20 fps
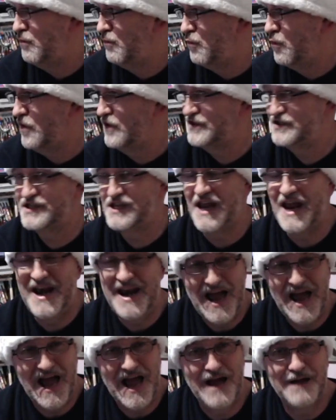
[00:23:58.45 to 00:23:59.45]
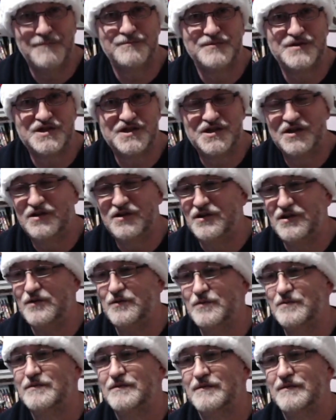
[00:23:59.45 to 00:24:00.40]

What an absolute